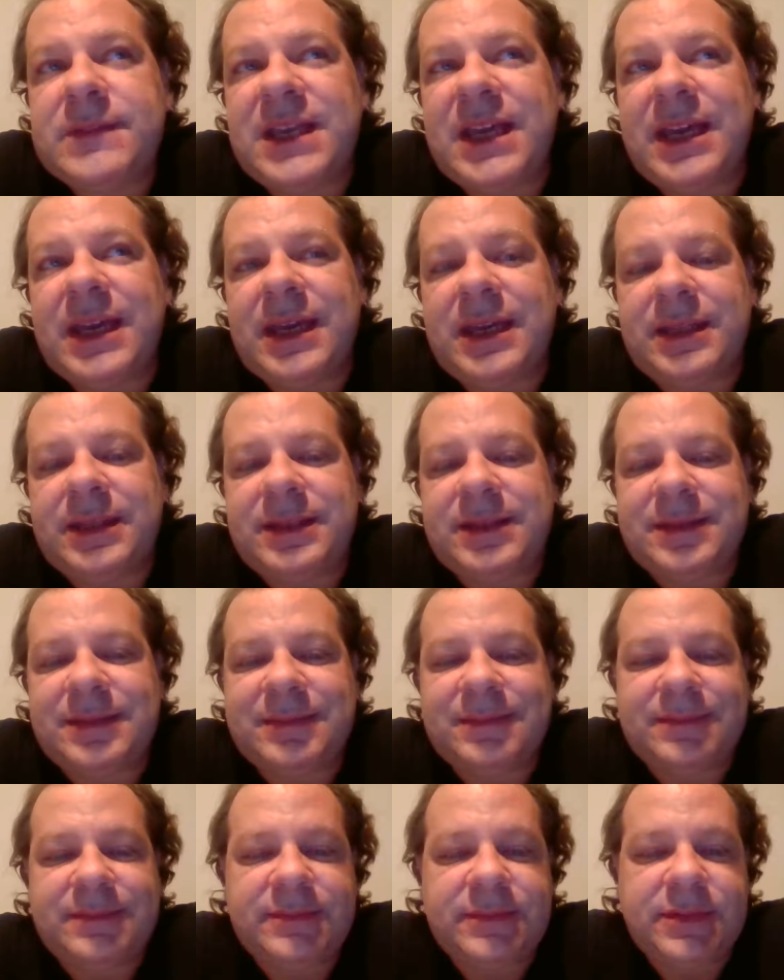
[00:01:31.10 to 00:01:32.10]
And
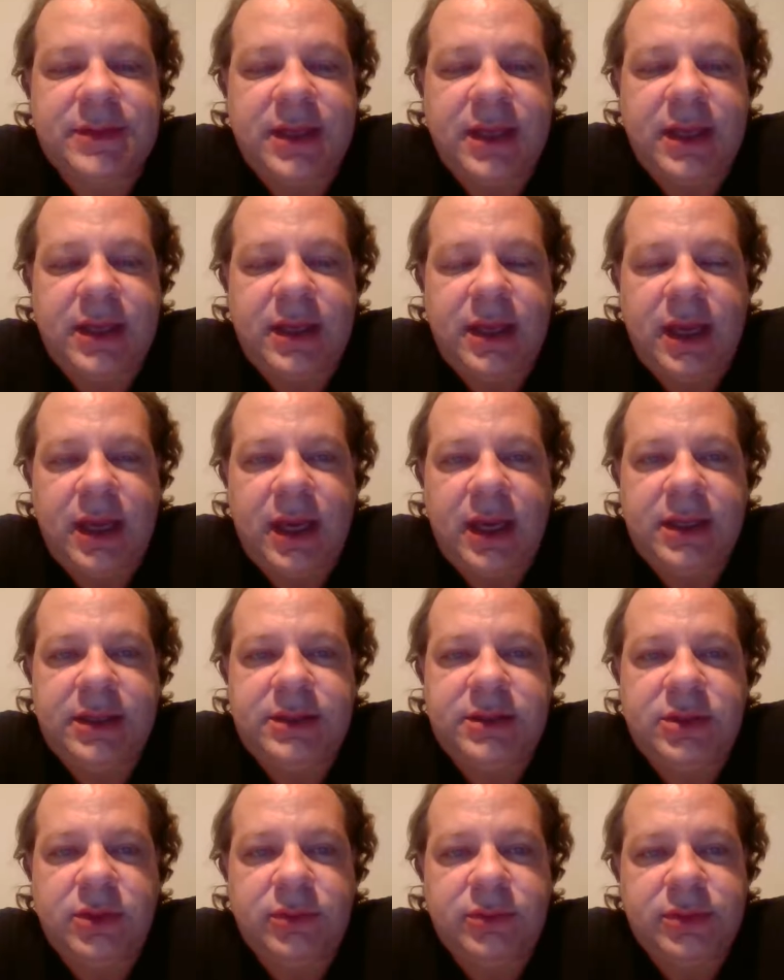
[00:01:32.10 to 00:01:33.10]
I
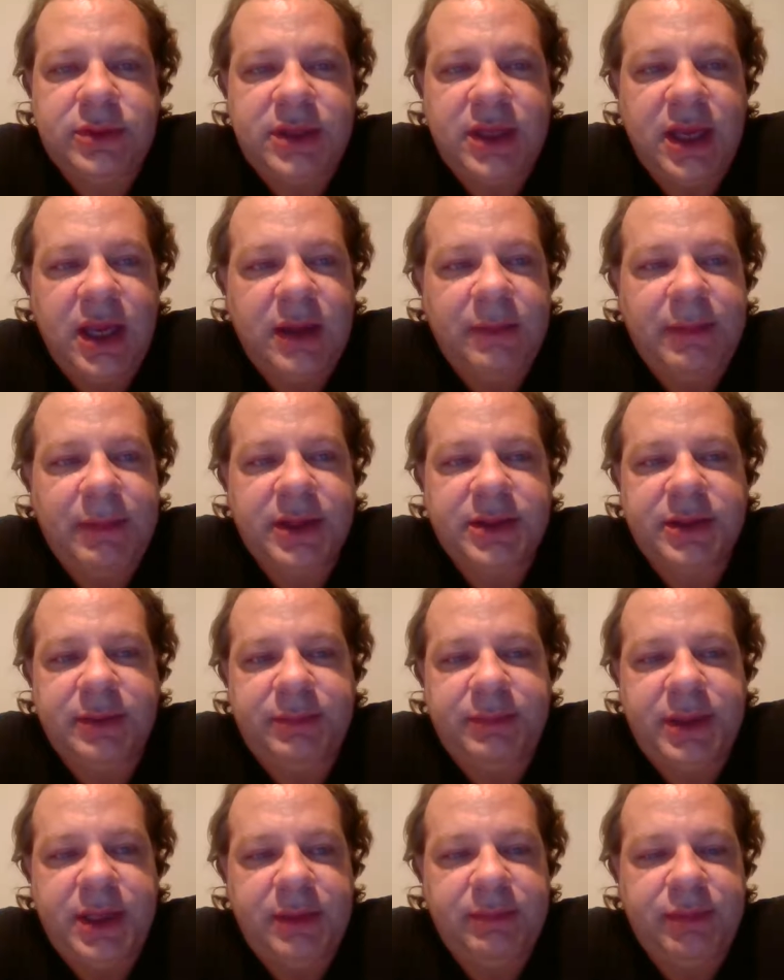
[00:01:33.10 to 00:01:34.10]
don't think about the
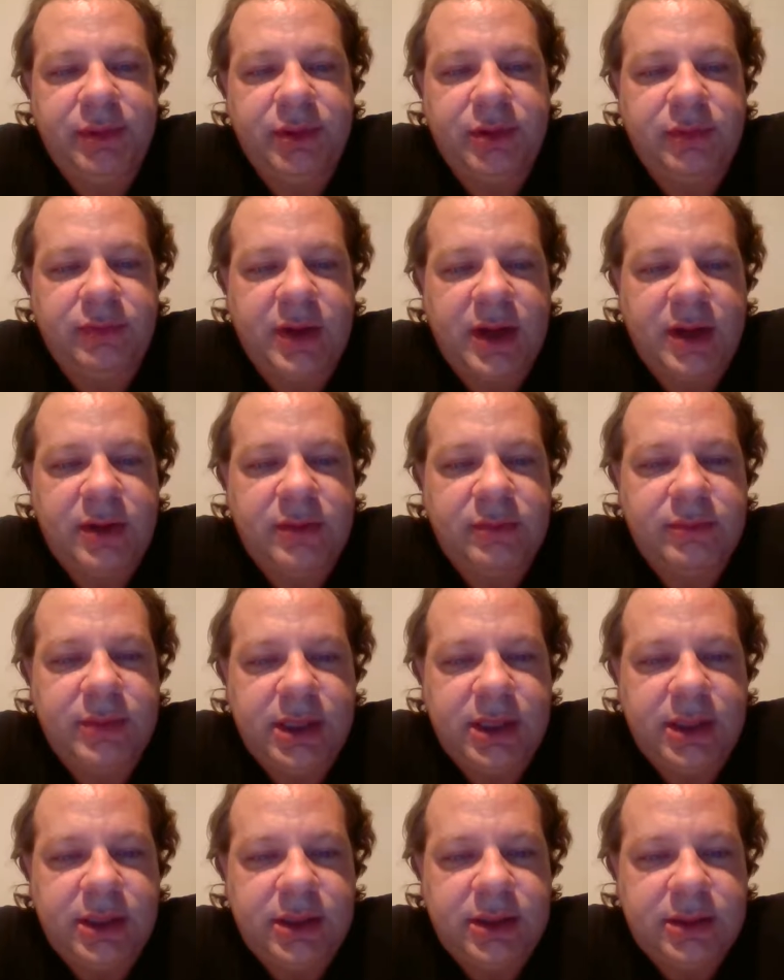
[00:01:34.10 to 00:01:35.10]
people around
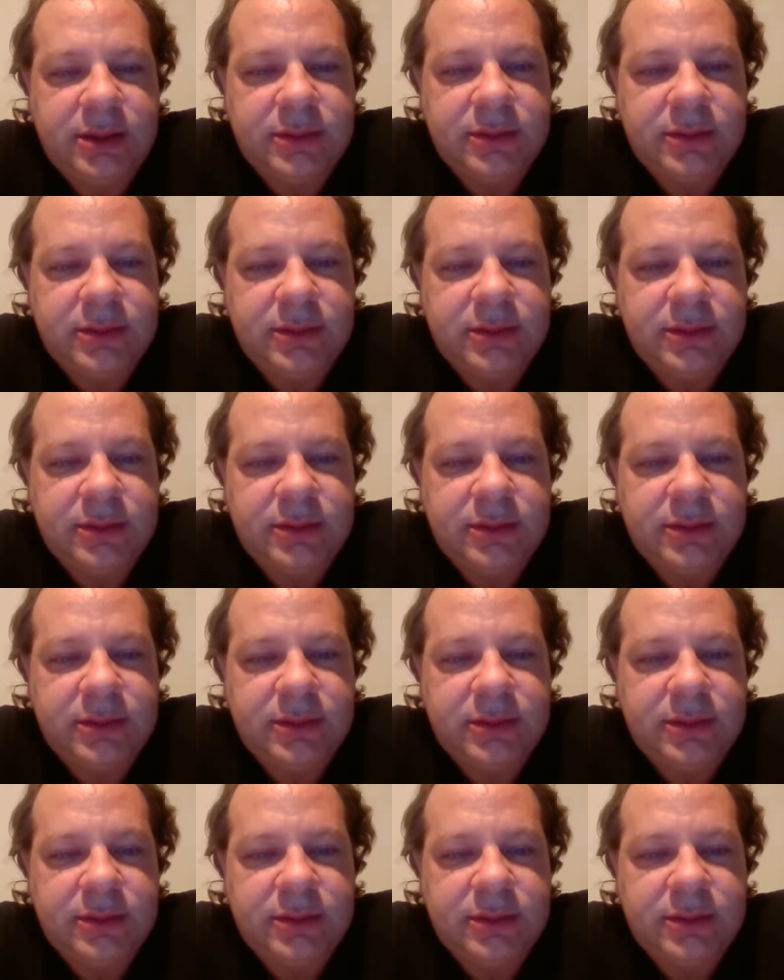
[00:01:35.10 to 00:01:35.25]
me.